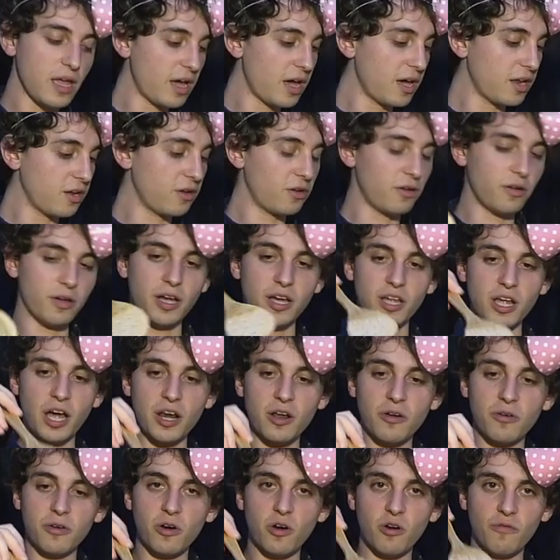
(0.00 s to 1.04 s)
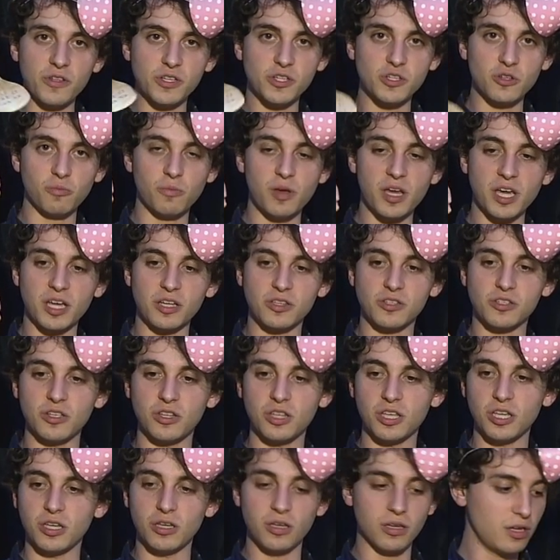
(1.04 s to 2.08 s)
I don't, I don't know if this will make it to
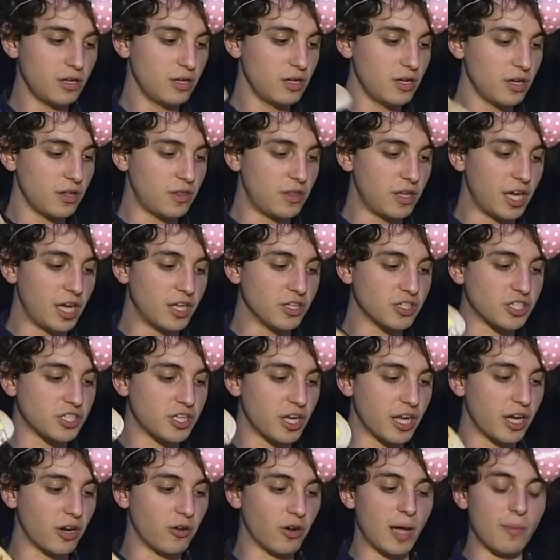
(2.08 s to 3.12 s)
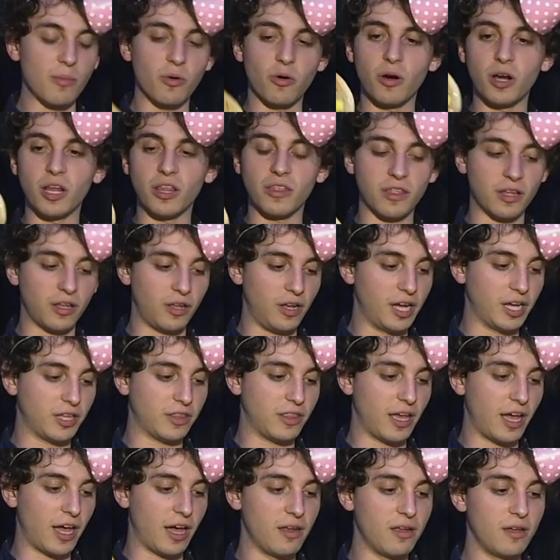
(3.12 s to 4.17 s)
the, the Instagram or anything like
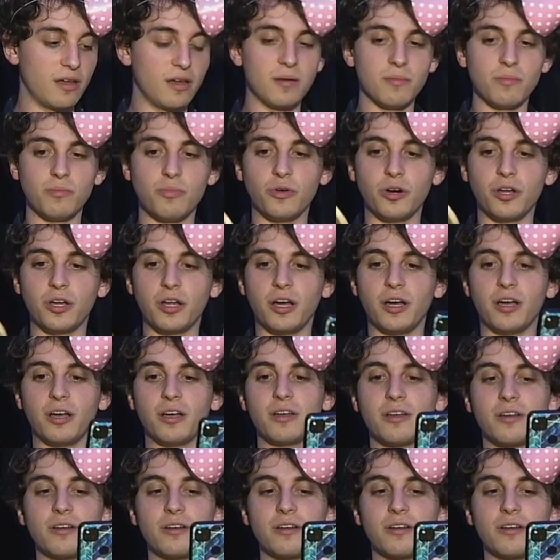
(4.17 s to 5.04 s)
that, but uh,